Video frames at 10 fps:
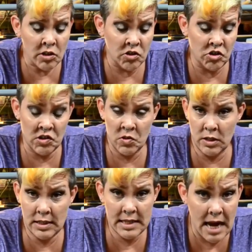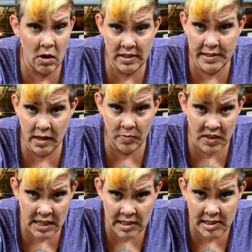Do you just want to see how I set up
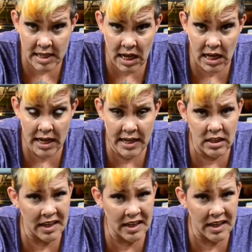the inside?